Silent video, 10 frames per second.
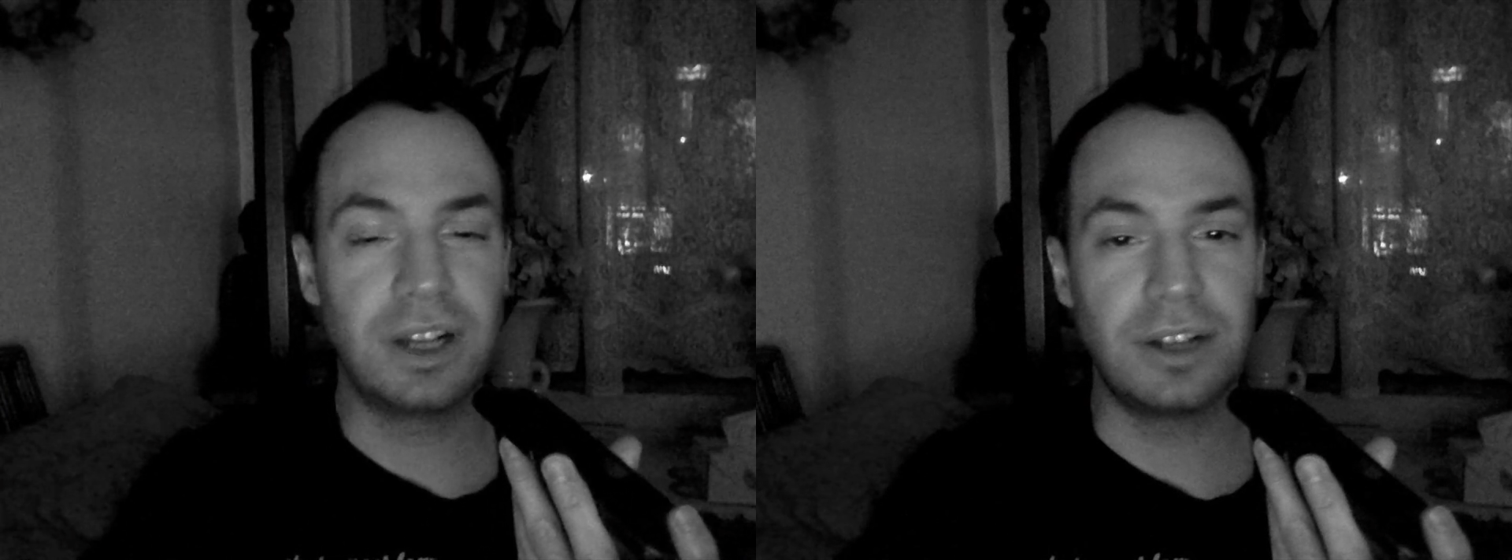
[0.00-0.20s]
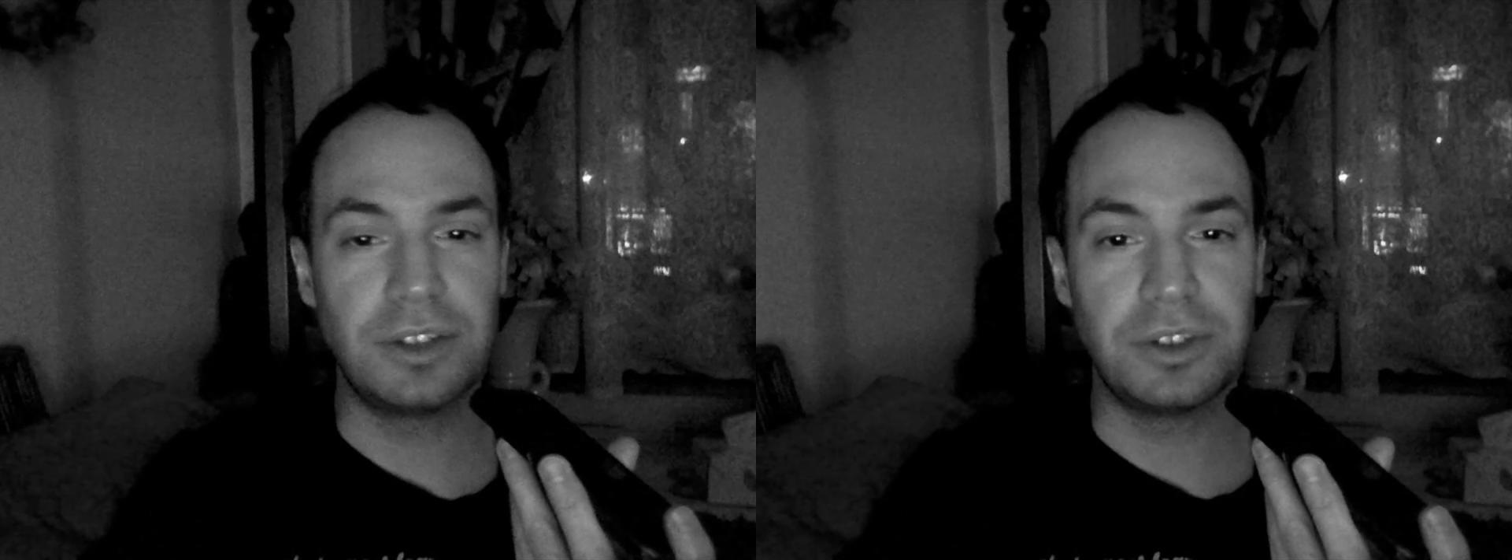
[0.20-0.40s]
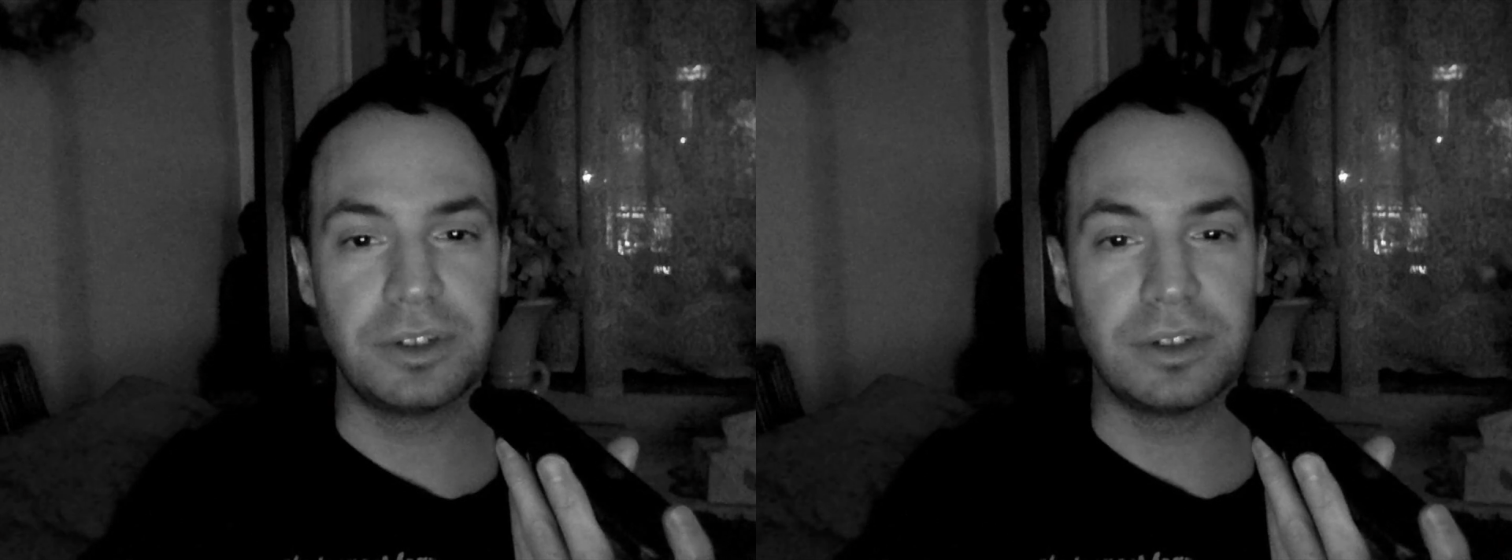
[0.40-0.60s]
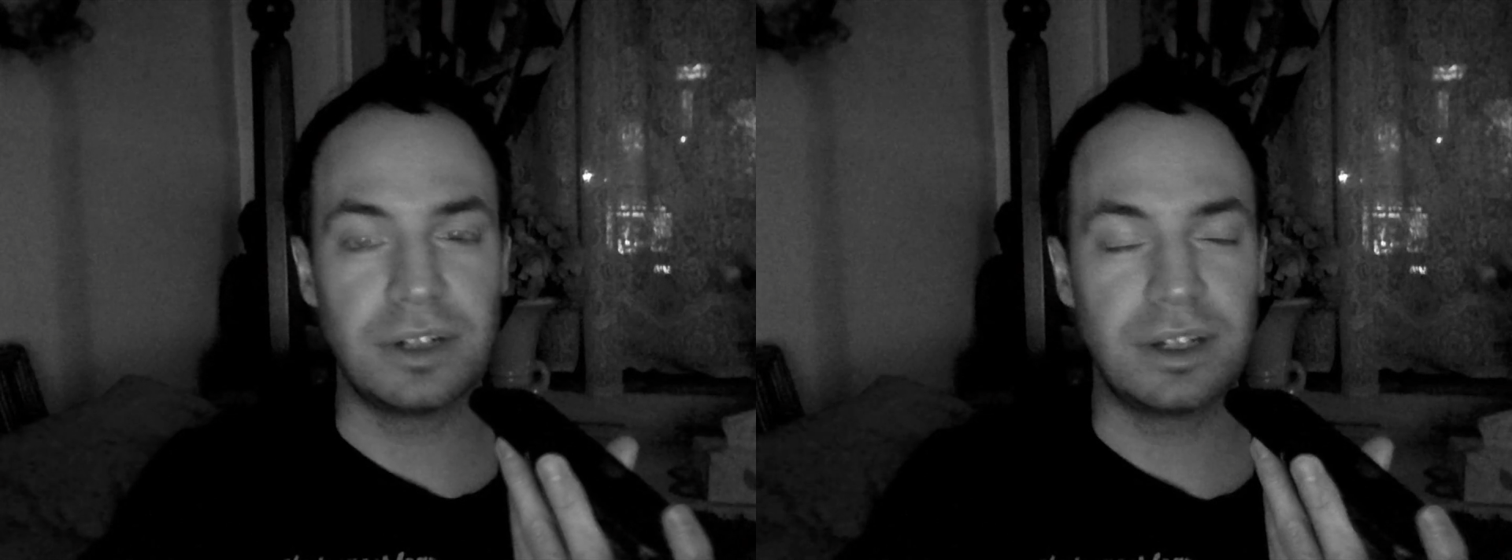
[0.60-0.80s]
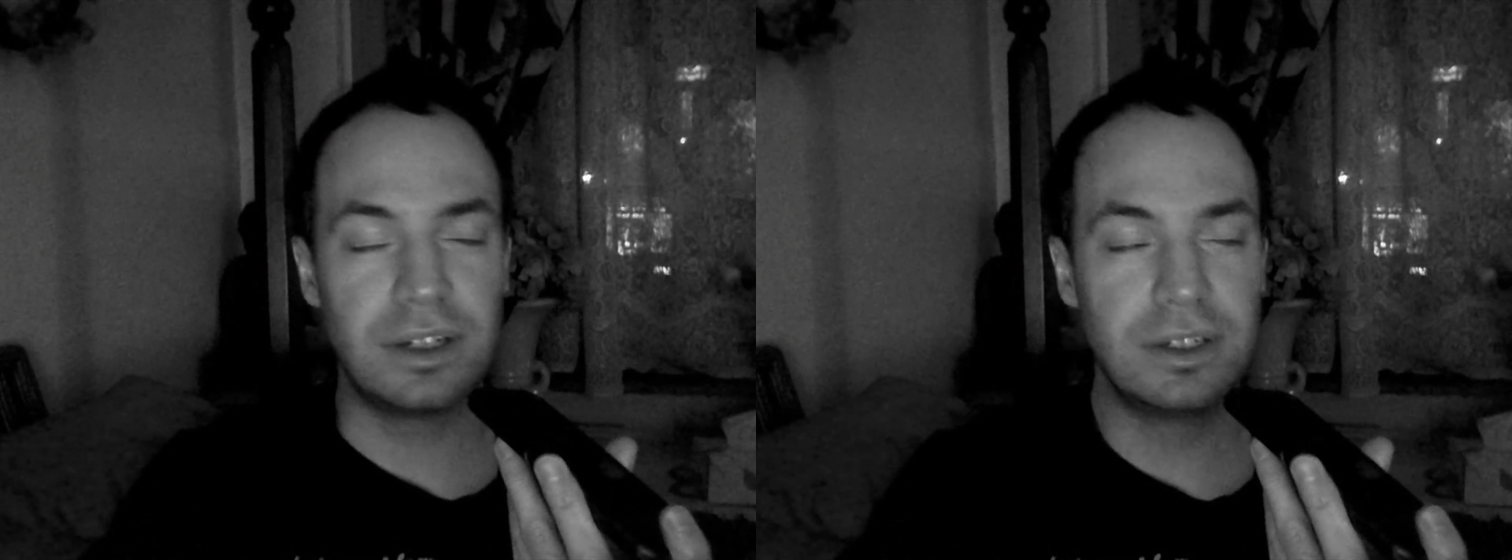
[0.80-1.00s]
on
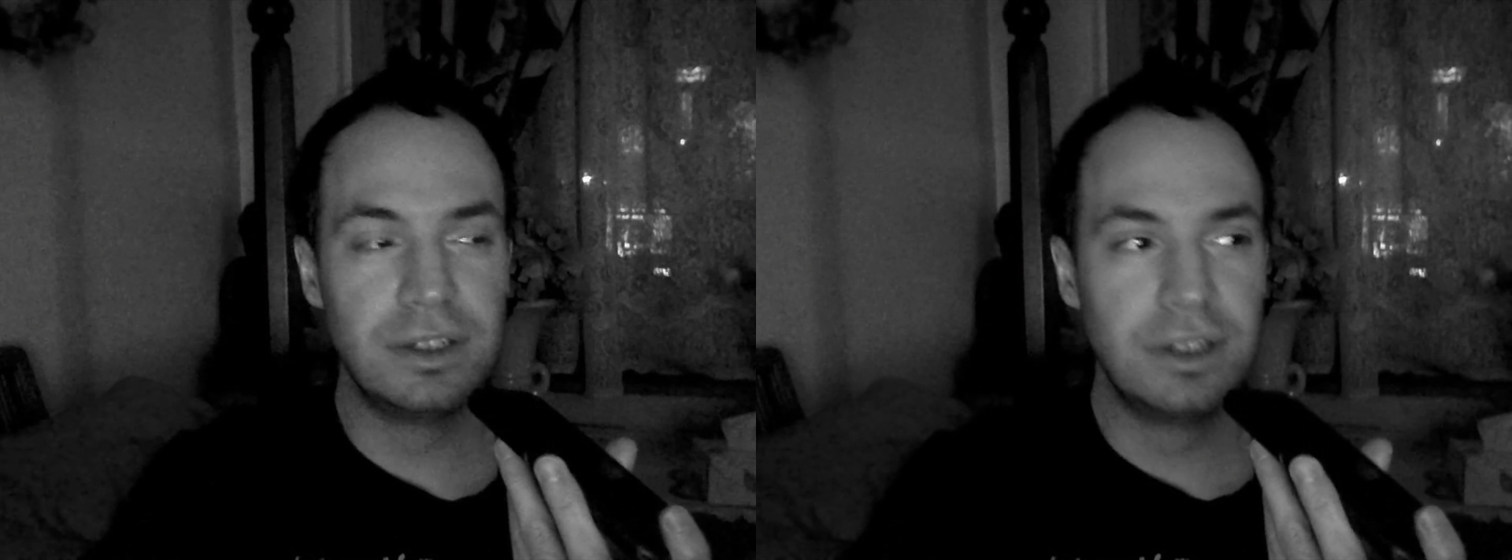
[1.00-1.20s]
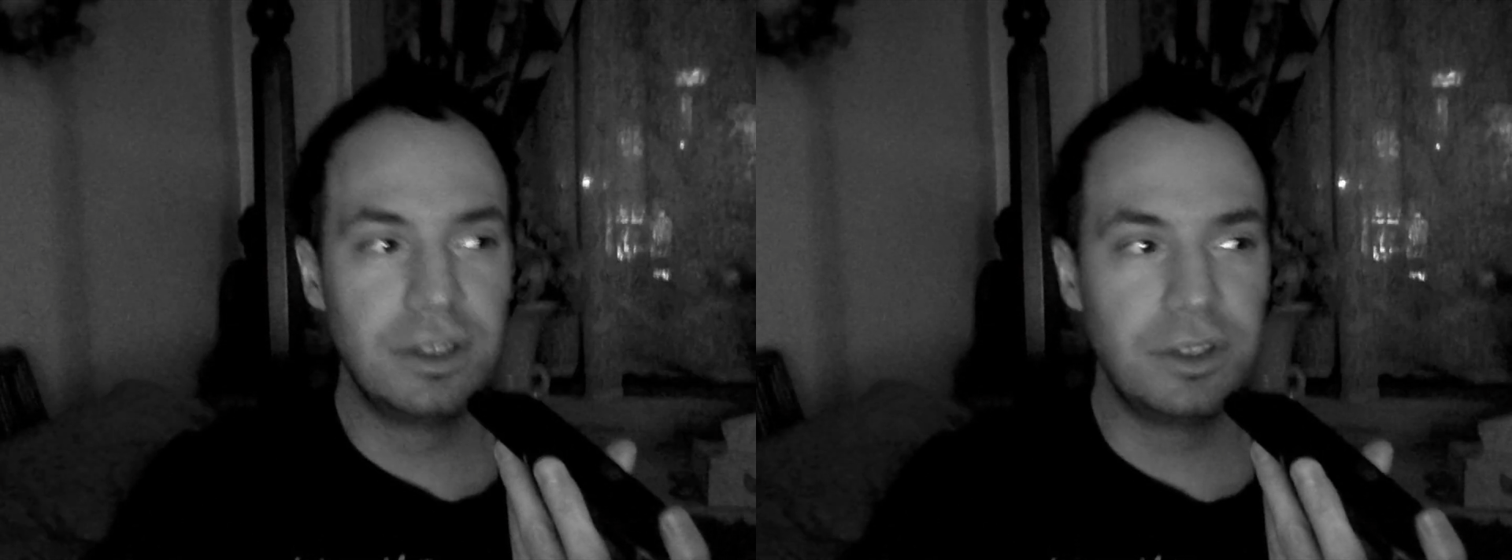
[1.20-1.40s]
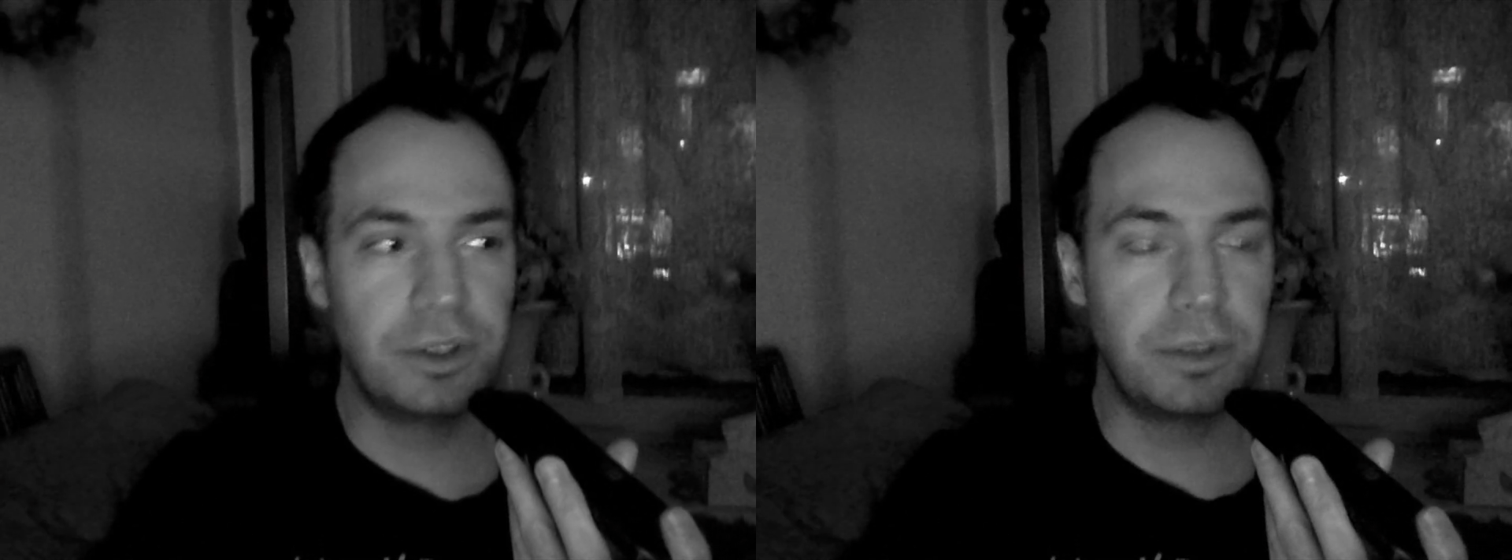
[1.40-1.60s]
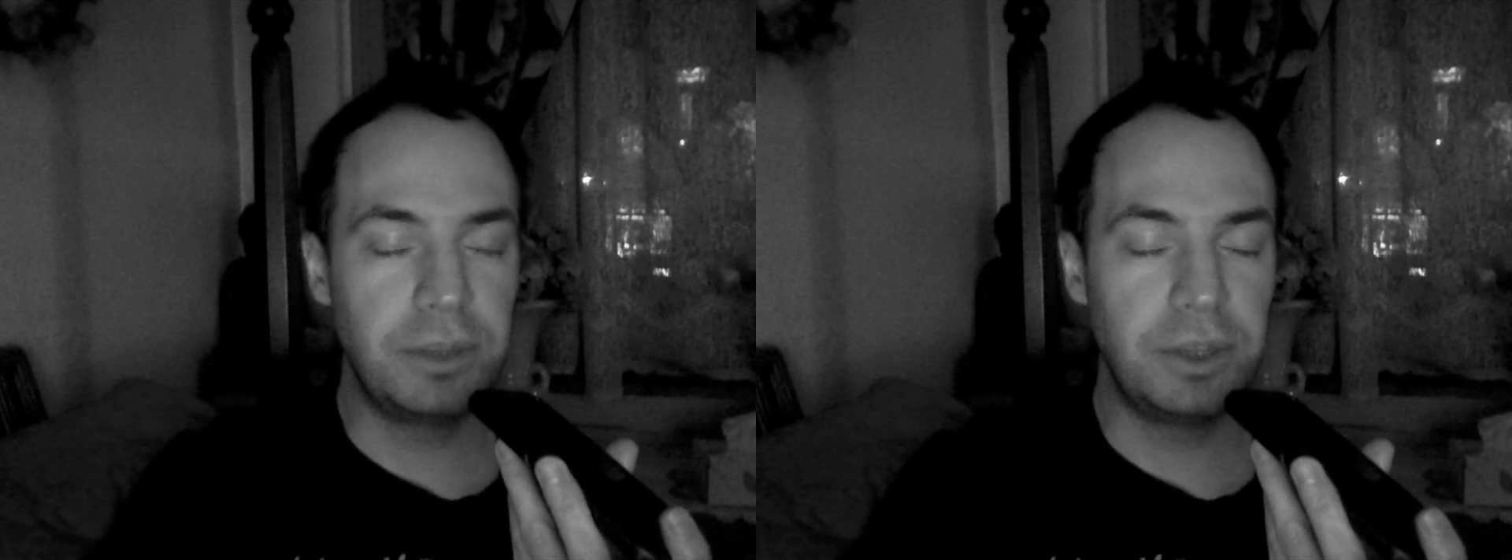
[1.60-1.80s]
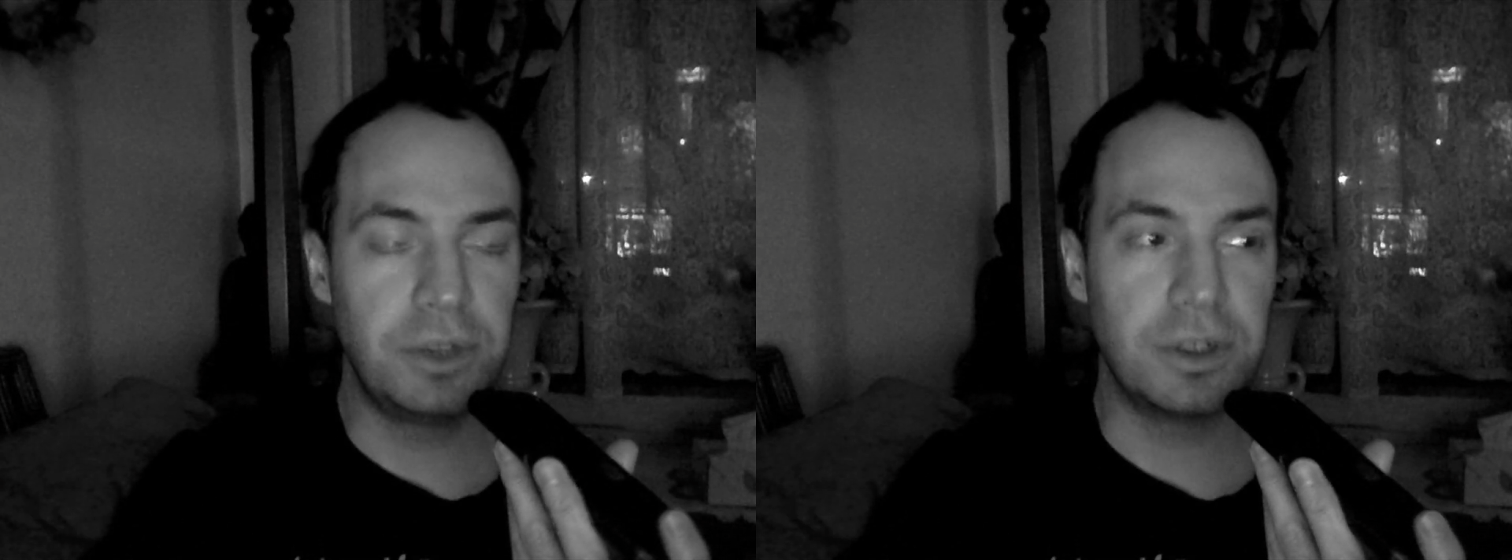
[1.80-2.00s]
your
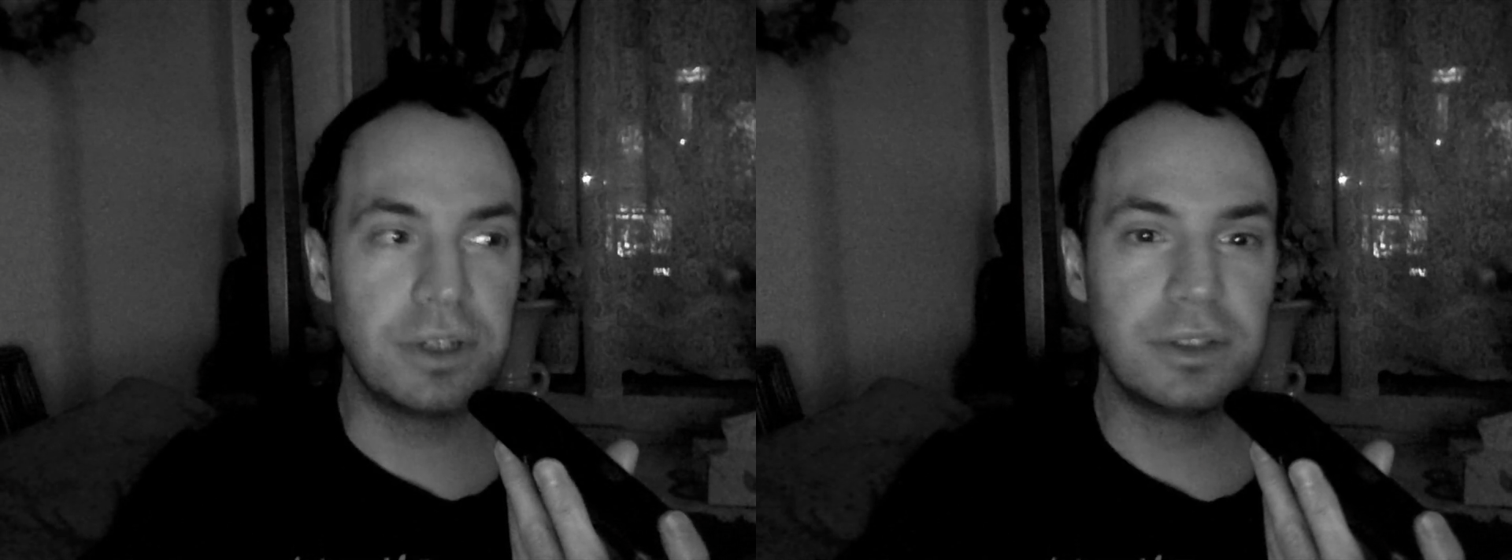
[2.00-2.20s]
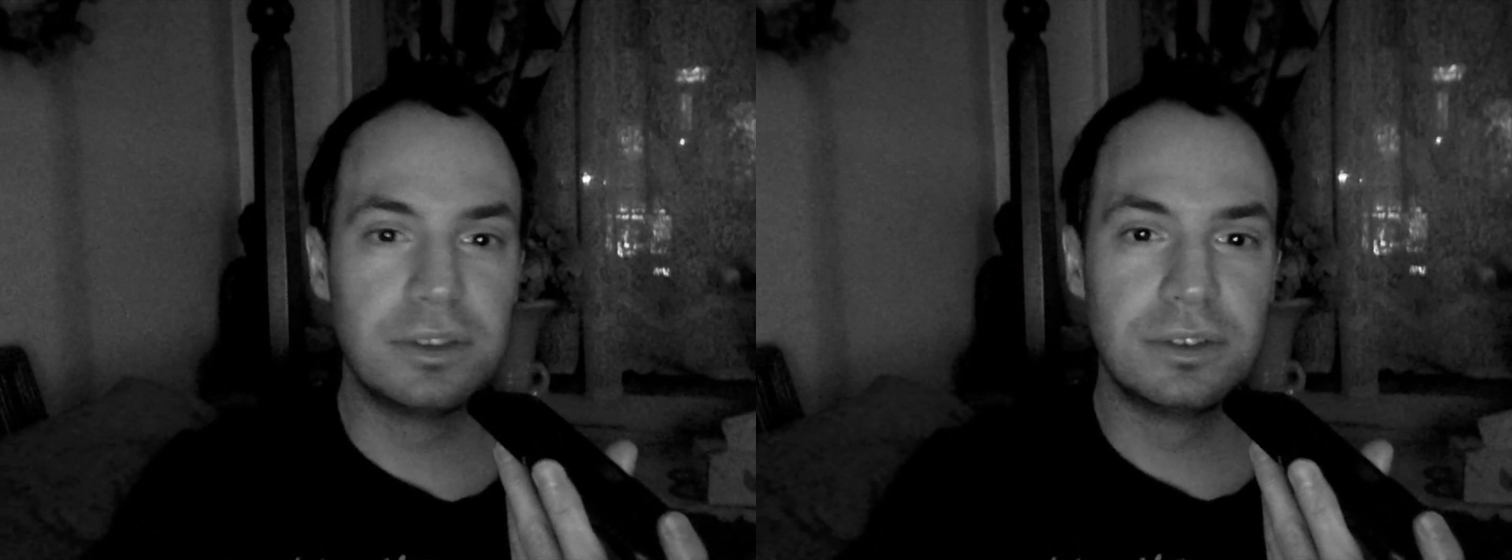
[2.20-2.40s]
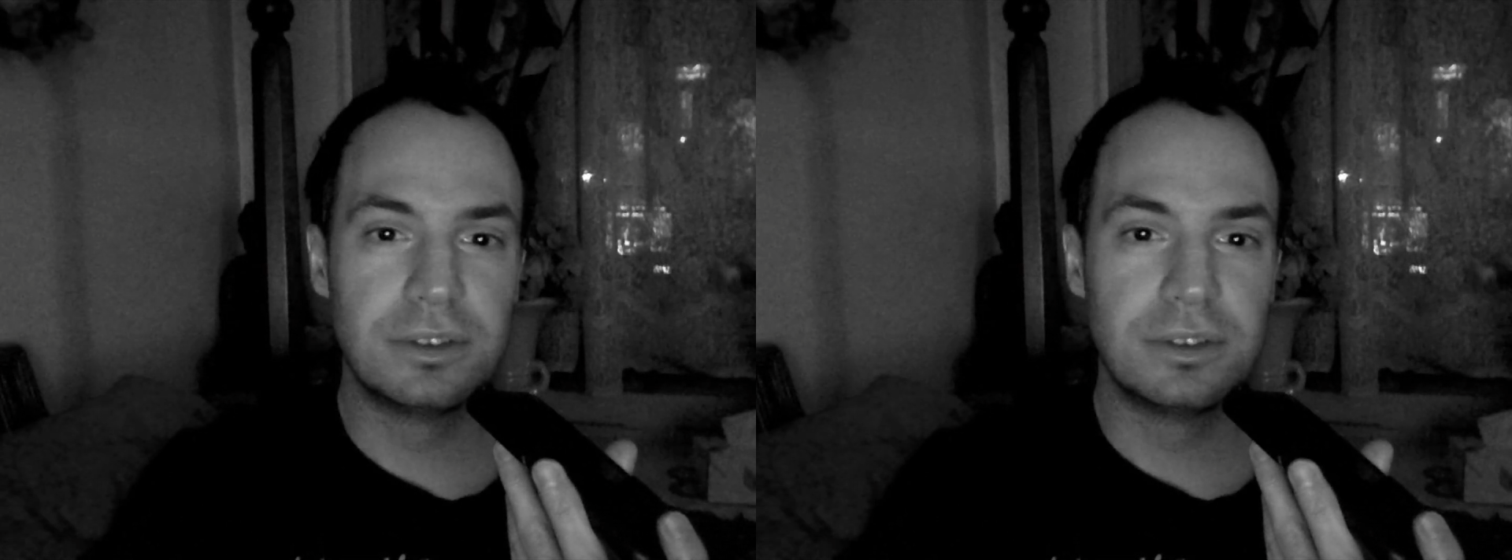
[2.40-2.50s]
computer,